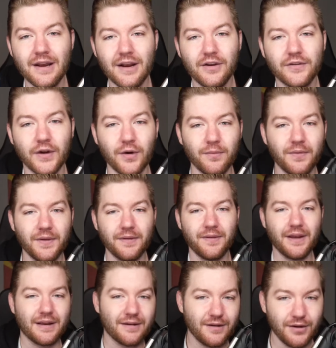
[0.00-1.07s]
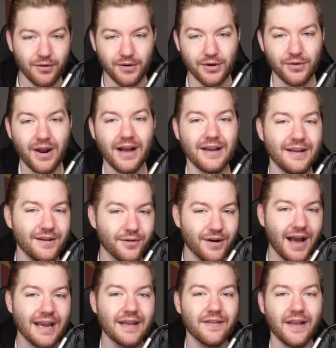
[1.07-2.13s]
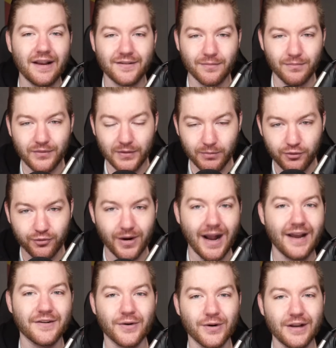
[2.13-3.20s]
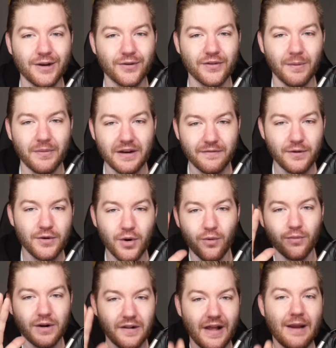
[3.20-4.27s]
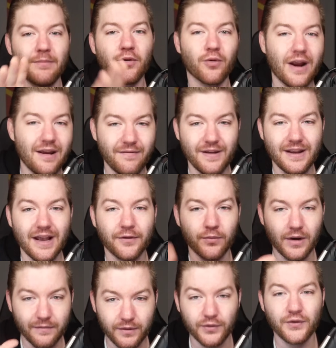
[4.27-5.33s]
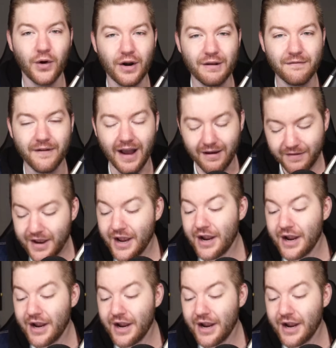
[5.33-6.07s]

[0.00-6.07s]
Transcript: So the, like you're, you're not you're not getting like some some dry turkey or something if you don't claim gravy as one of your starting five.